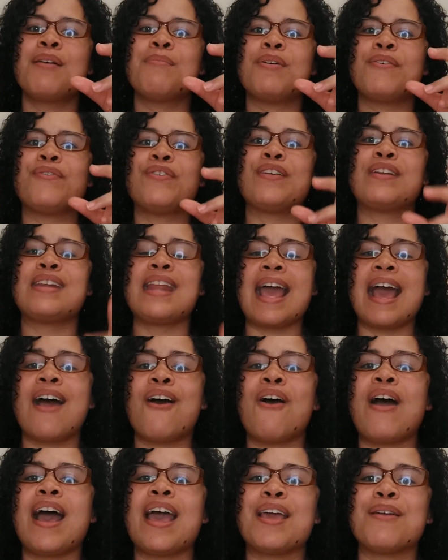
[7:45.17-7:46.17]
But for
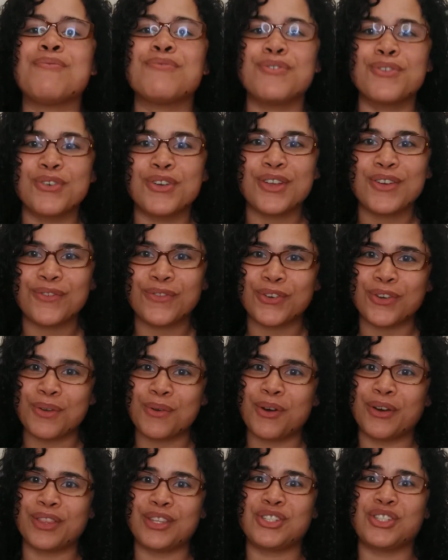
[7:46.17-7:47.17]
now, I am rooting for
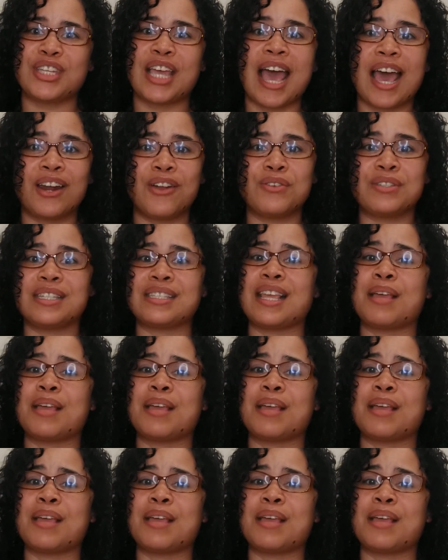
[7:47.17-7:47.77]
you all in the shadows,